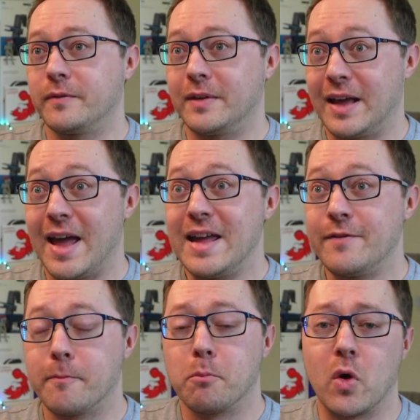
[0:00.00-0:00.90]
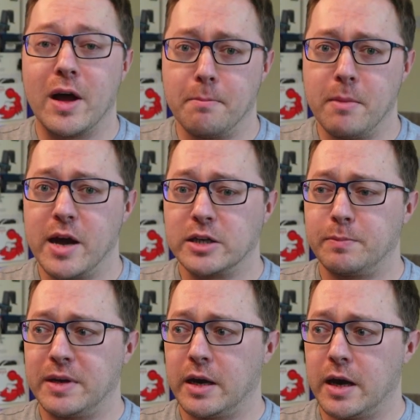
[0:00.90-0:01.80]
get even more immersed
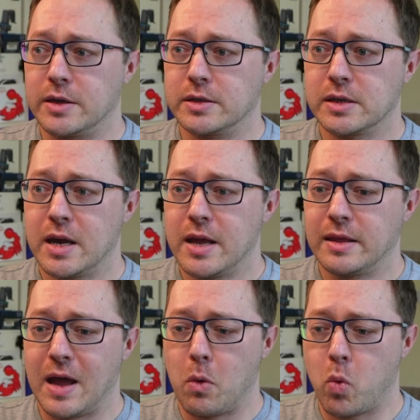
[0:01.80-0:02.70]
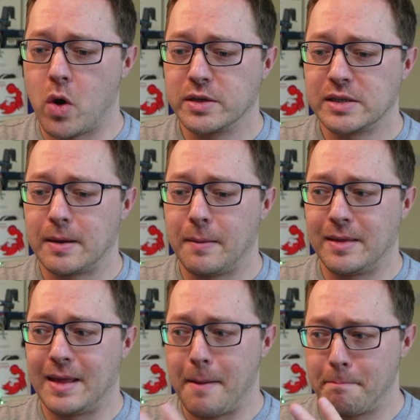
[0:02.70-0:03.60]
because there was
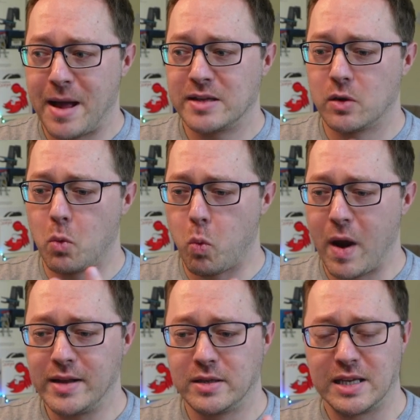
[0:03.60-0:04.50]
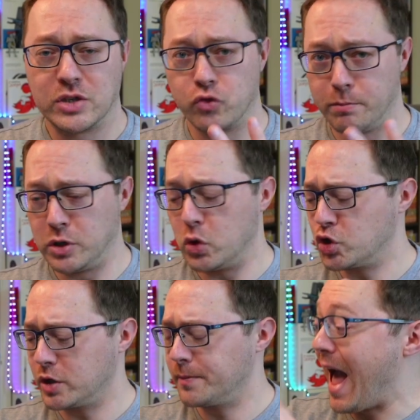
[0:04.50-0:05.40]
that better weight distribution.